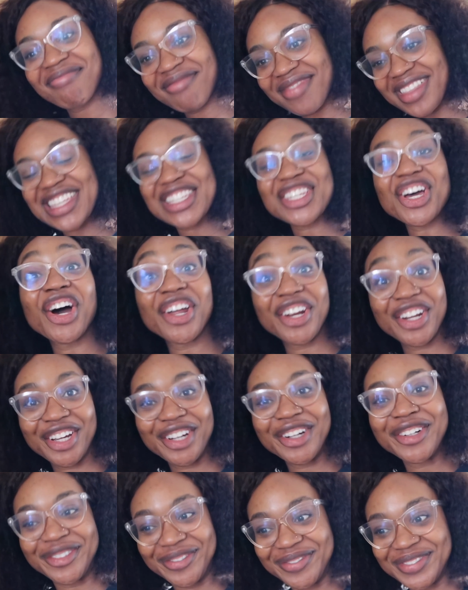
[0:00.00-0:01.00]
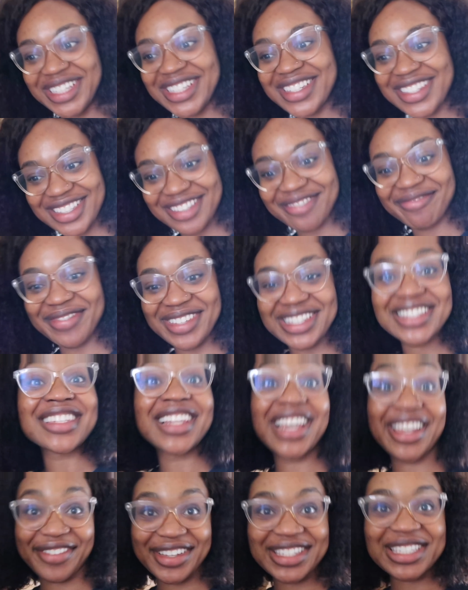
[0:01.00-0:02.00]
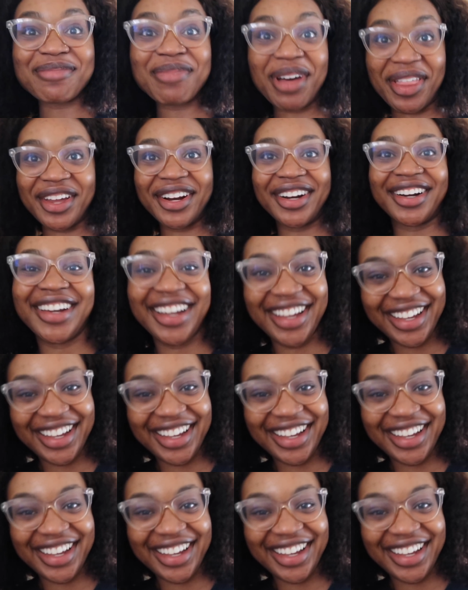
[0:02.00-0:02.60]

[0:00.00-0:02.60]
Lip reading: This audio is life as a mother.